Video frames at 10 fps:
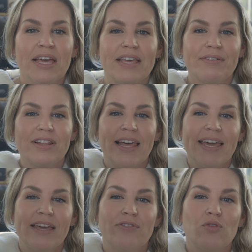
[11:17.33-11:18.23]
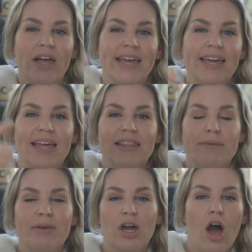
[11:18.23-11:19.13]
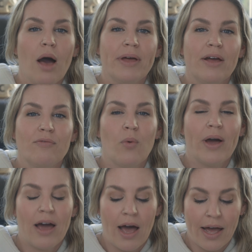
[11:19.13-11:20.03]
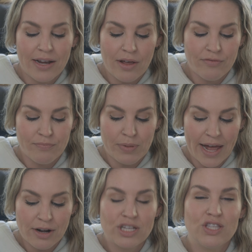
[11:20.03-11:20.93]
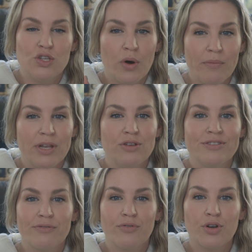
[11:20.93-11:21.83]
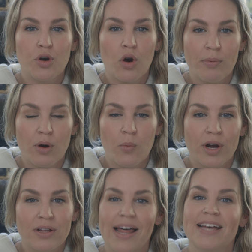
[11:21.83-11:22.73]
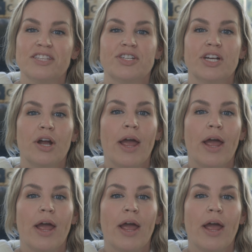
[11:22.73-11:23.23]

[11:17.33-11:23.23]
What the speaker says: Give it a like if you like it. Leave me a comment of what kind of planners you have been using for your corporate work last year,